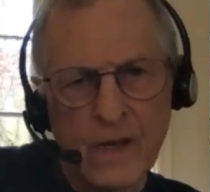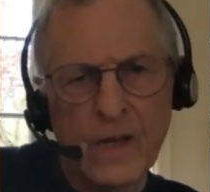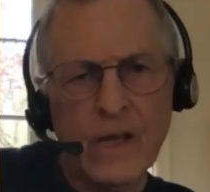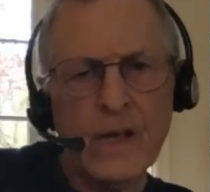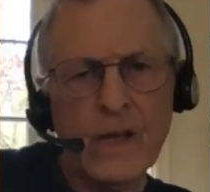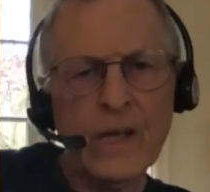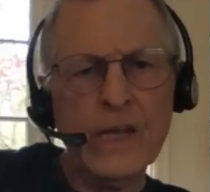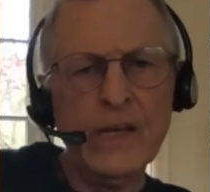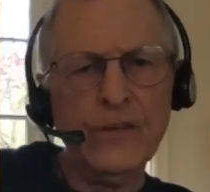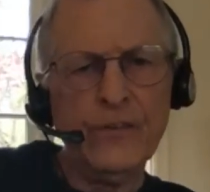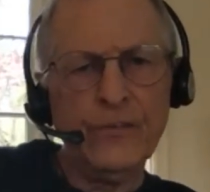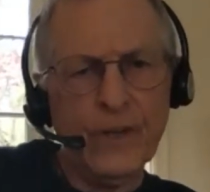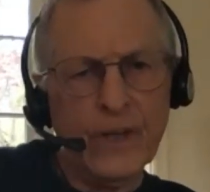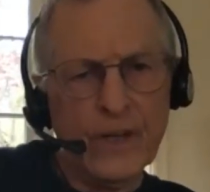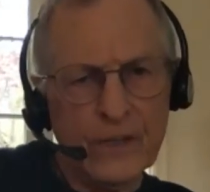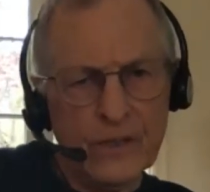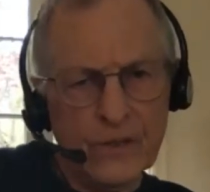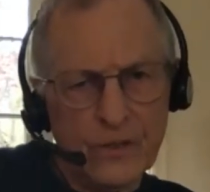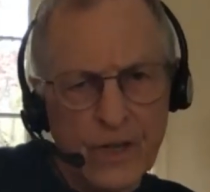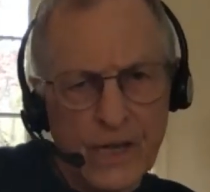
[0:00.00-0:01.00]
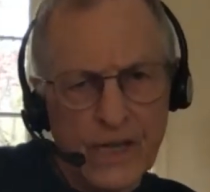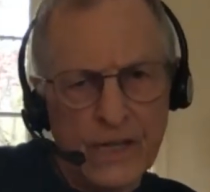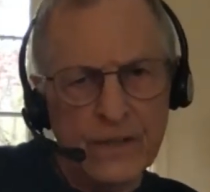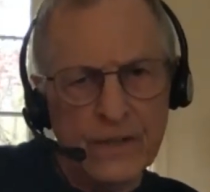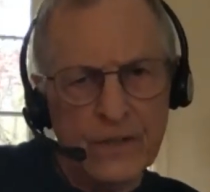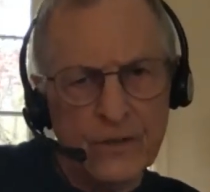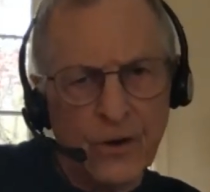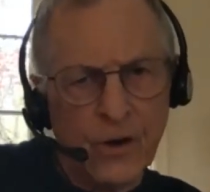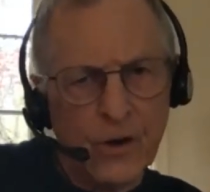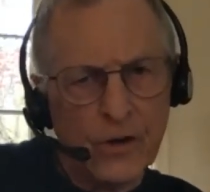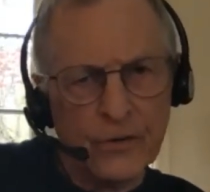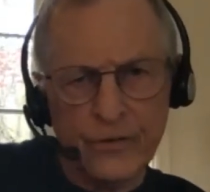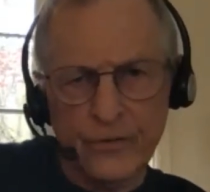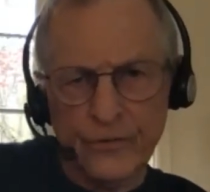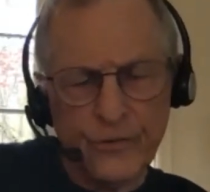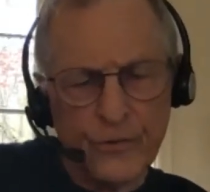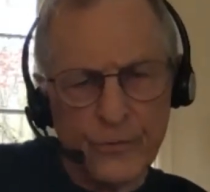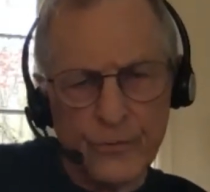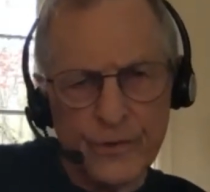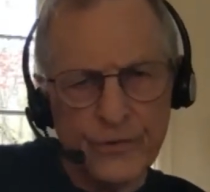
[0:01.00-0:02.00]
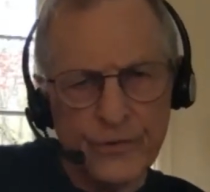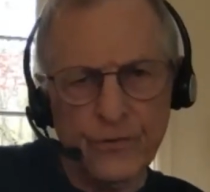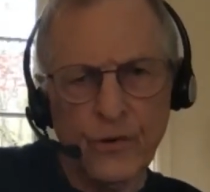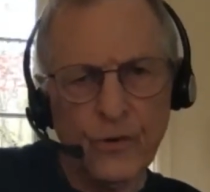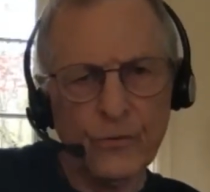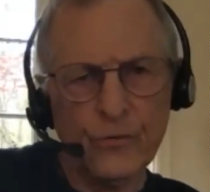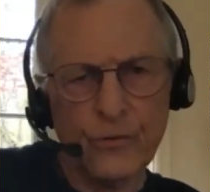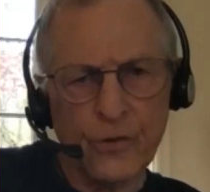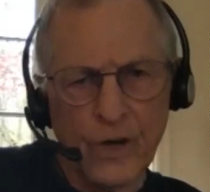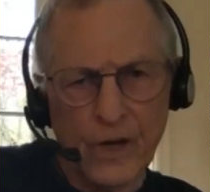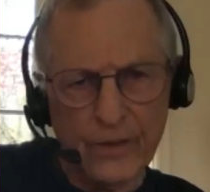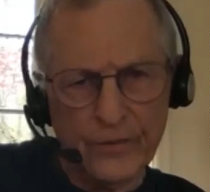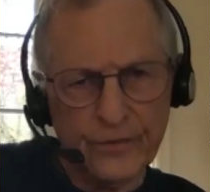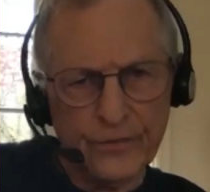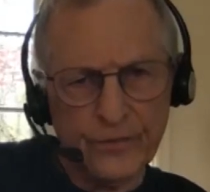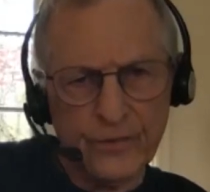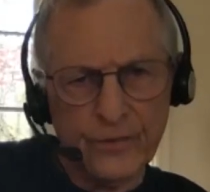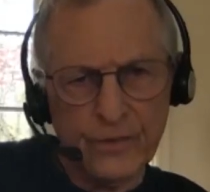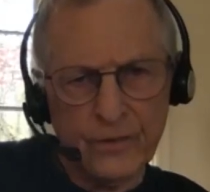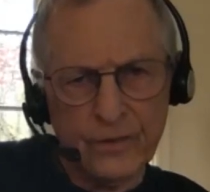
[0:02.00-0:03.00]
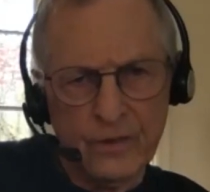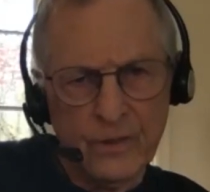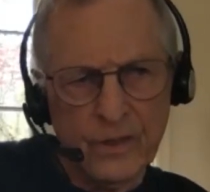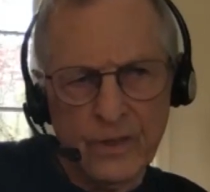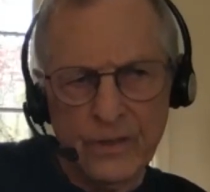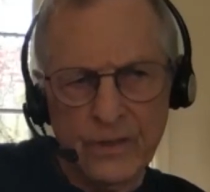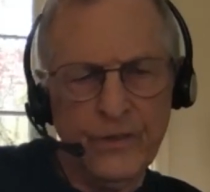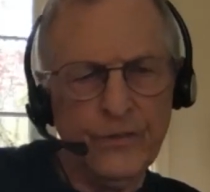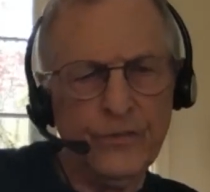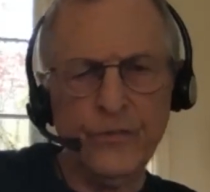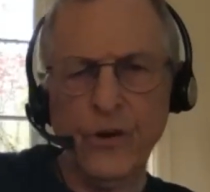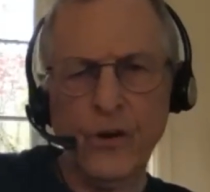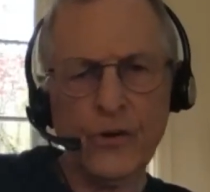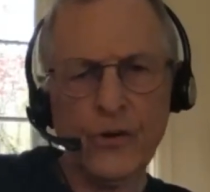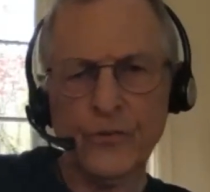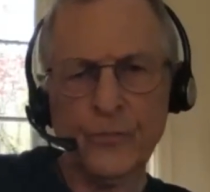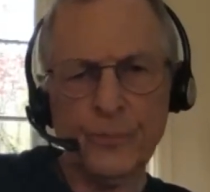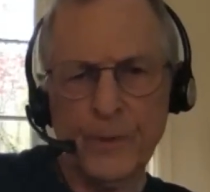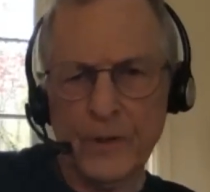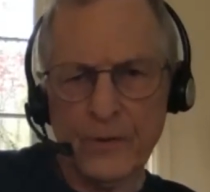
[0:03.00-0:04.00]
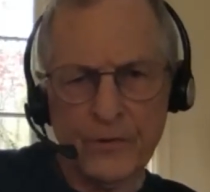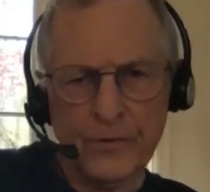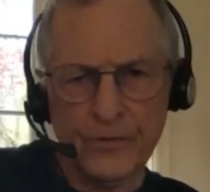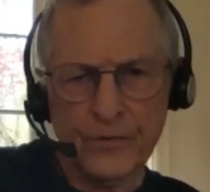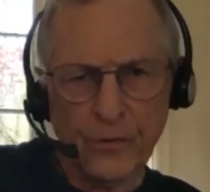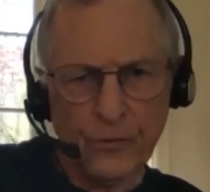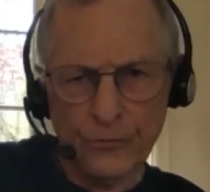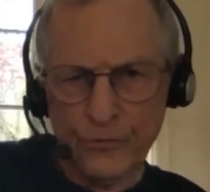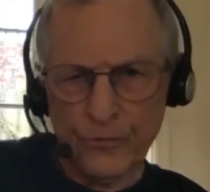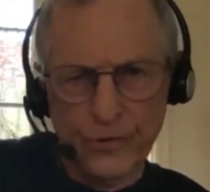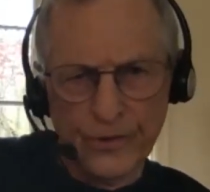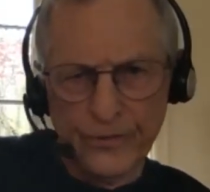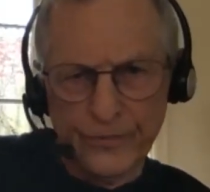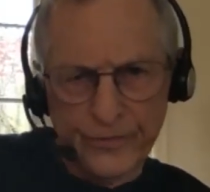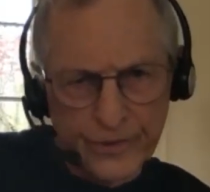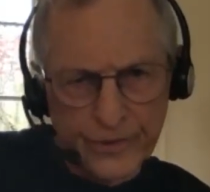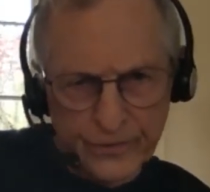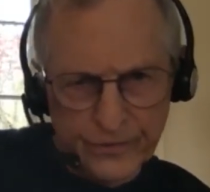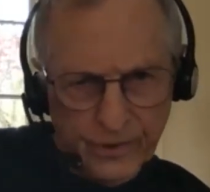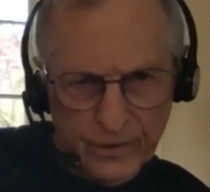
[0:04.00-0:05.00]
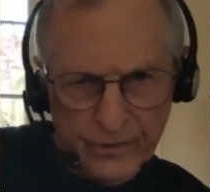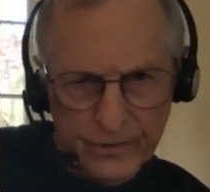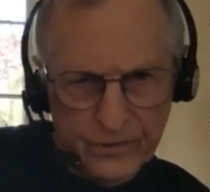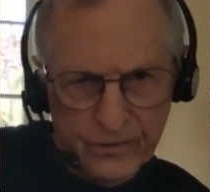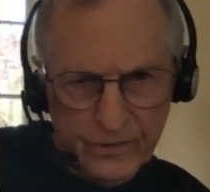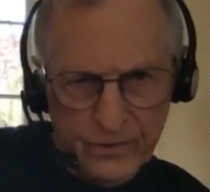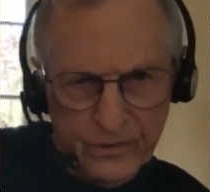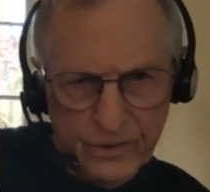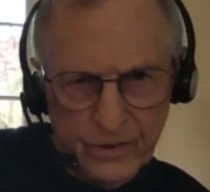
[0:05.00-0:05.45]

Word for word: He said, in, in the darkness, there is no trust. These dark spirits don't trust each other.